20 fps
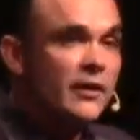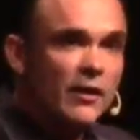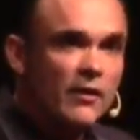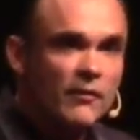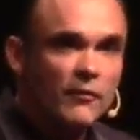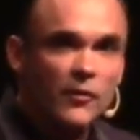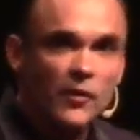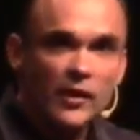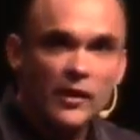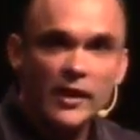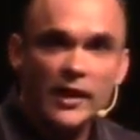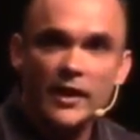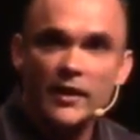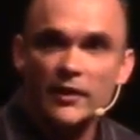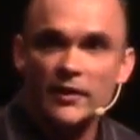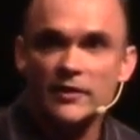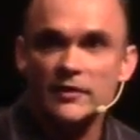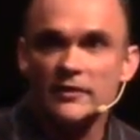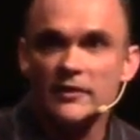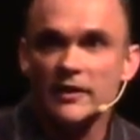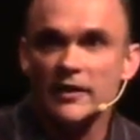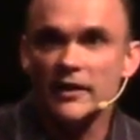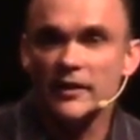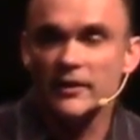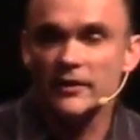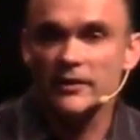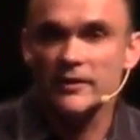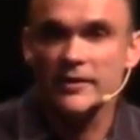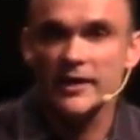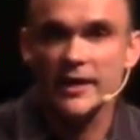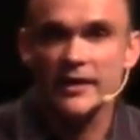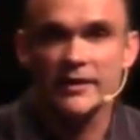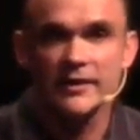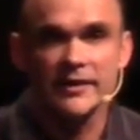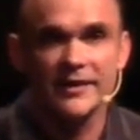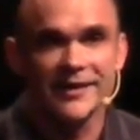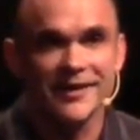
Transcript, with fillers: oh, well, I heard that in a